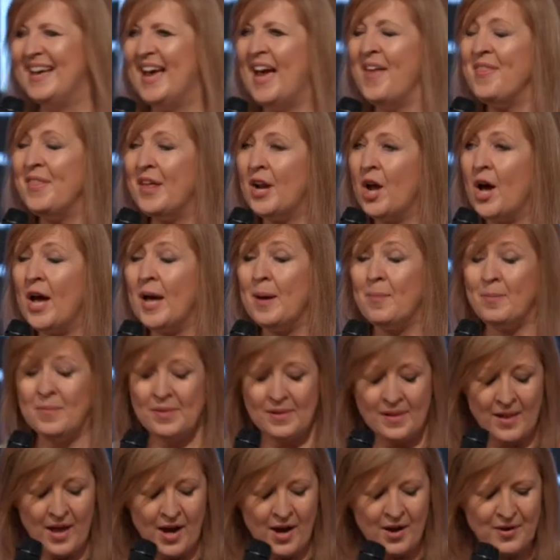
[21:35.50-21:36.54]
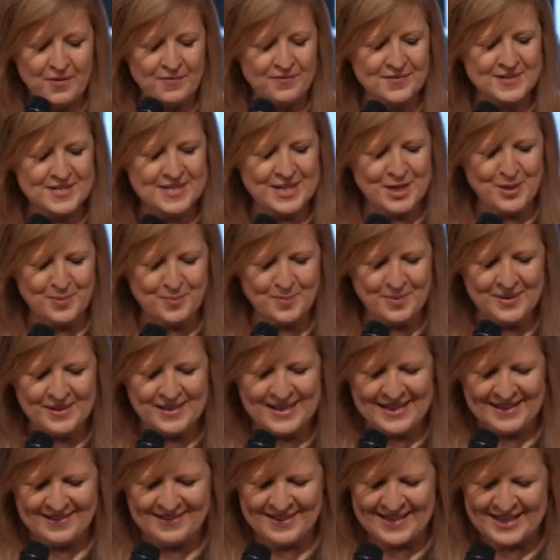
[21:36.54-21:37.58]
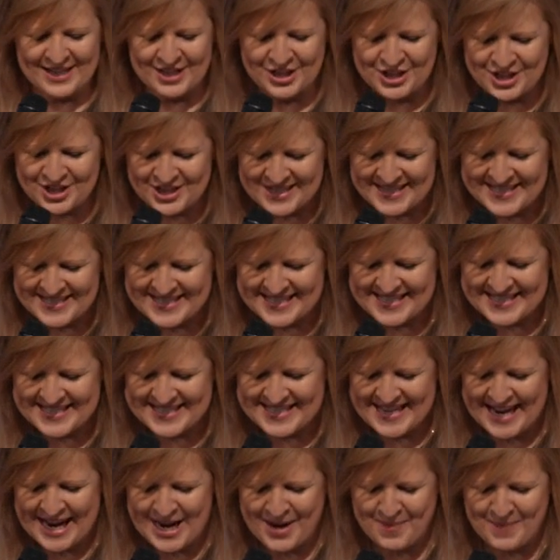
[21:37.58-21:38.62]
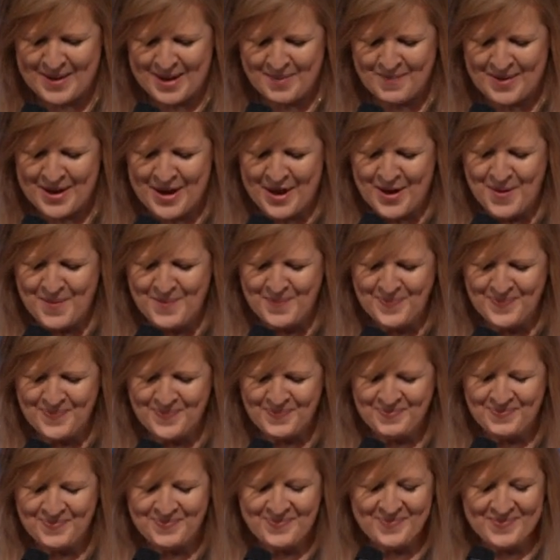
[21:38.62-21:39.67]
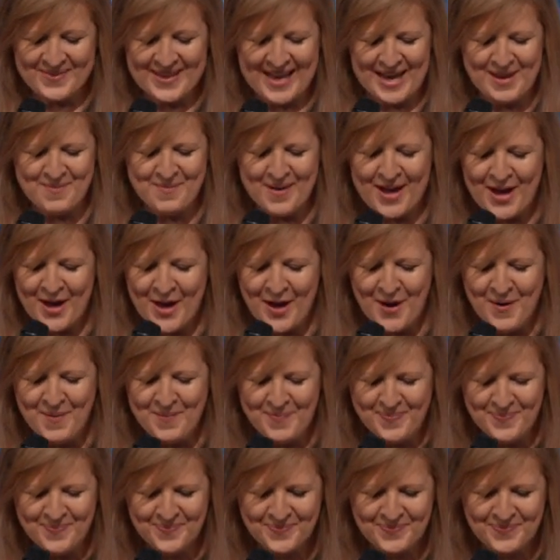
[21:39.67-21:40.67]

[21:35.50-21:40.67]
and that I am loved completely in Jesus' name. Amen. Amen.